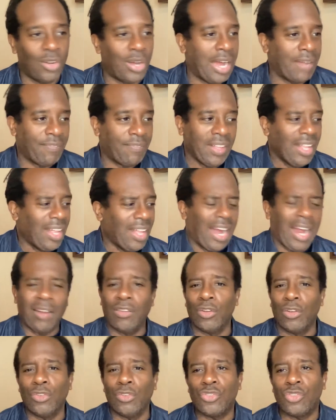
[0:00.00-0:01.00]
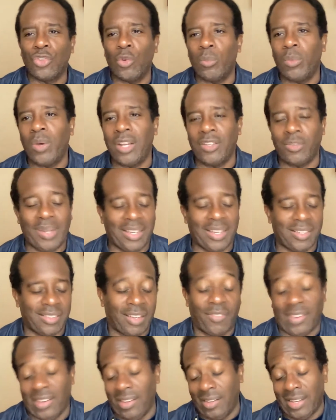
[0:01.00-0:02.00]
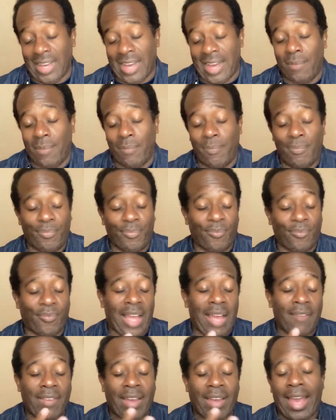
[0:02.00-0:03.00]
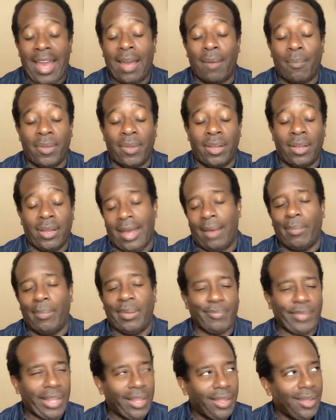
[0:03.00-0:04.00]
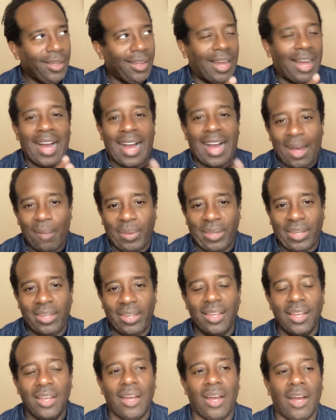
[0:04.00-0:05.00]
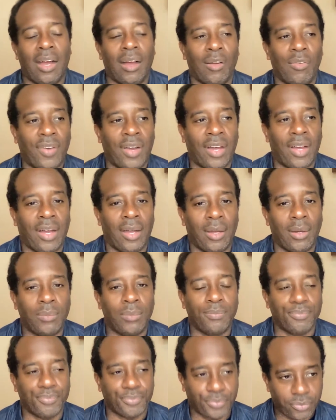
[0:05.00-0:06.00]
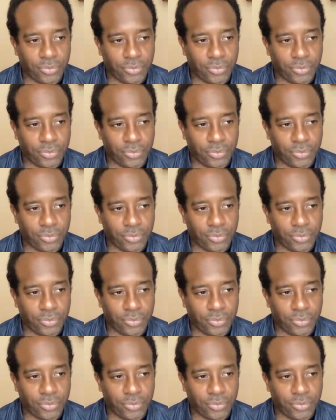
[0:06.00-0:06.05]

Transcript: I learned so much because I have a habit, a hobby of